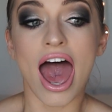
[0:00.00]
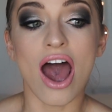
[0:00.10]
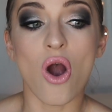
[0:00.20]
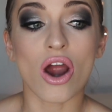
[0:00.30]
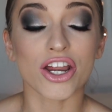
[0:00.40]

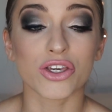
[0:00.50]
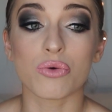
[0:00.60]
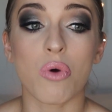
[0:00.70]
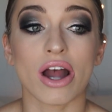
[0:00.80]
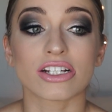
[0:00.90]
or you
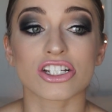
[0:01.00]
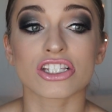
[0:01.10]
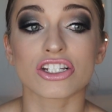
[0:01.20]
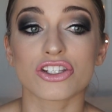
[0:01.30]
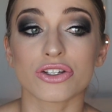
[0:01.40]
want
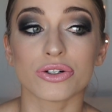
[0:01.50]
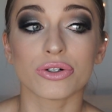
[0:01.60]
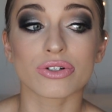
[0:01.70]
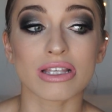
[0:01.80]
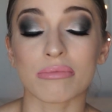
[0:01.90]
just to
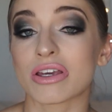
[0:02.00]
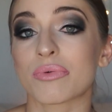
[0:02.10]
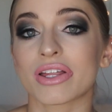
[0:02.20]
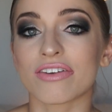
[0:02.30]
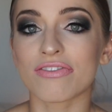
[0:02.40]
do something
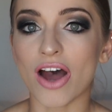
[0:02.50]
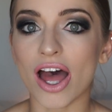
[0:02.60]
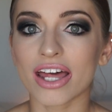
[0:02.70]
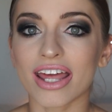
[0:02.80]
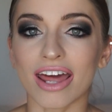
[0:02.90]
really
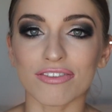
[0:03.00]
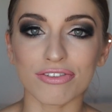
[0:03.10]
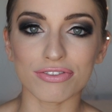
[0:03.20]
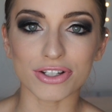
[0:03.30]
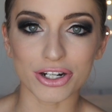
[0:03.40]
fun and
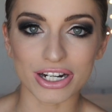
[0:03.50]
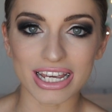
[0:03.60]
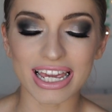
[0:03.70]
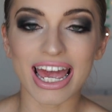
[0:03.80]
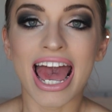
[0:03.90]

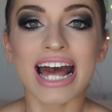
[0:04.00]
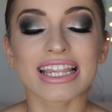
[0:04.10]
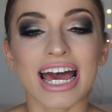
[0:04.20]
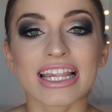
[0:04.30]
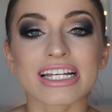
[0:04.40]
flirty,
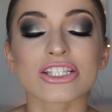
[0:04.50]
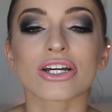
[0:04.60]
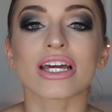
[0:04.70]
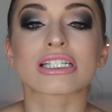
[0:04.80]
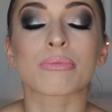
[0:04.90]
then this
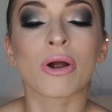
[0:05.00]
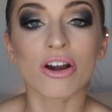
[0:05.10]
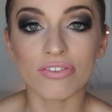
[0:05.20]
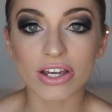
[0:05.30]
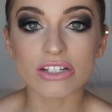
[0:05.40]
look is
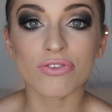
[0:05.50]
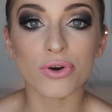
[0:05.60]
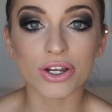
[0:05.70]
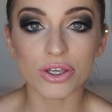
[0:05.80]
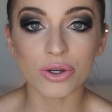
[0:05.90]
perfect
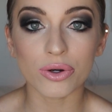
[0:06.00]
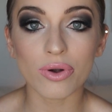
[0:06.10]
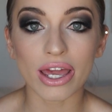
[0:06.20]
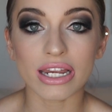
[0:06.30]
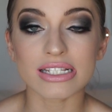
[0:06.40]
for
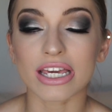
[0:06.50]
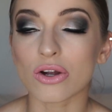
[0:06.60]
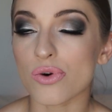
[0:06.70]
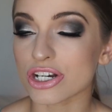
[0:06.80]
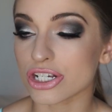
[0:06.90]
you. It is a
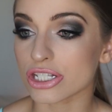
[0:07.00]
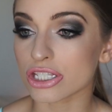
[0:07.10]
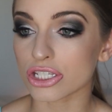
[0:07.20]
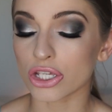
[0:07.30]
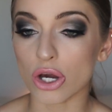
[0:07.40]

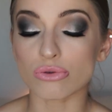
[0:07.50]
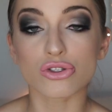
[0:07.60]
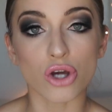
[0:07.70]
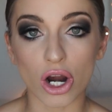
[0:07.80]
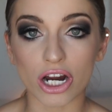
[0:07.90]
gorgeous,
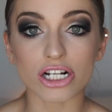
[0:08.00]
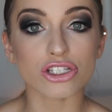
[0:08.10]
dark